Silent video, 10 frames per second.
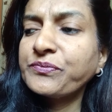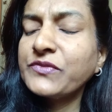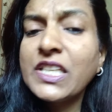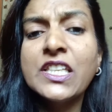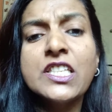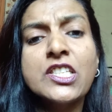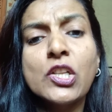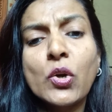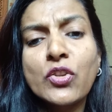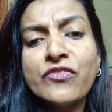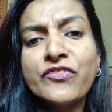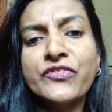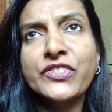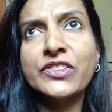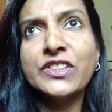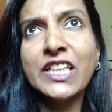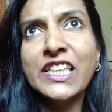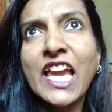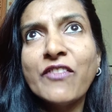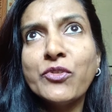Then there's a lot of
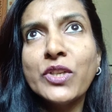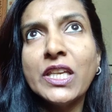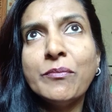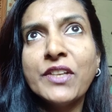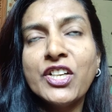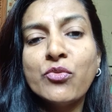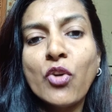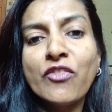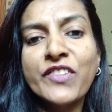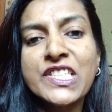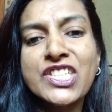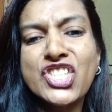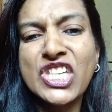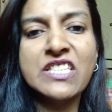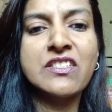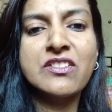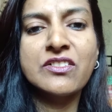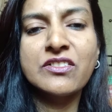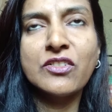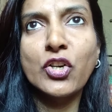they have to keep the dwarf as a jester
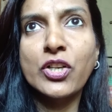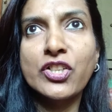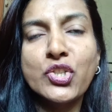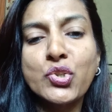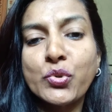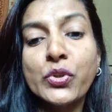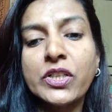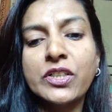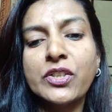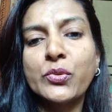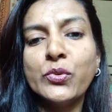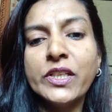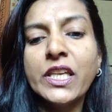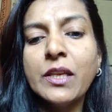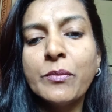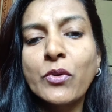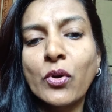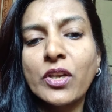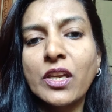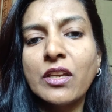or a joker who will keep
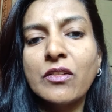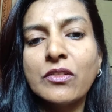talking,